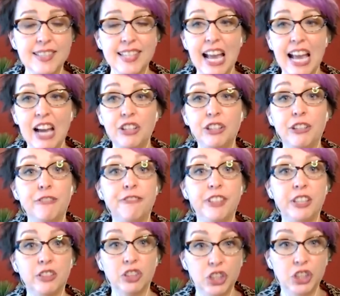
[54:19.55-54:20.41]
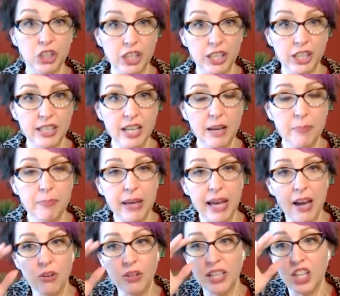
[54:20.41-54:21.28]
How do you feel good
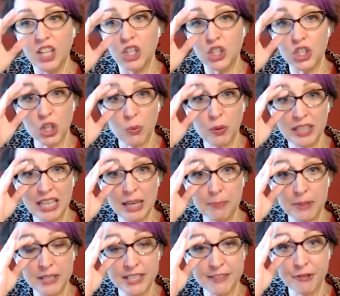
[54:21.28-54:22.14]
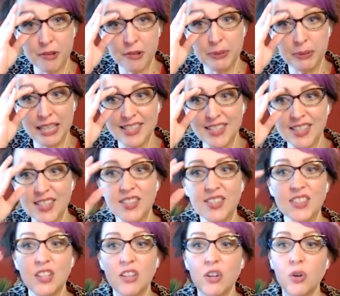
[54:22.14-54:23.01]
about showing up in different places
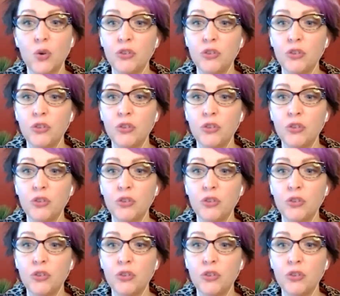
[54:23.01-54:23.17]
so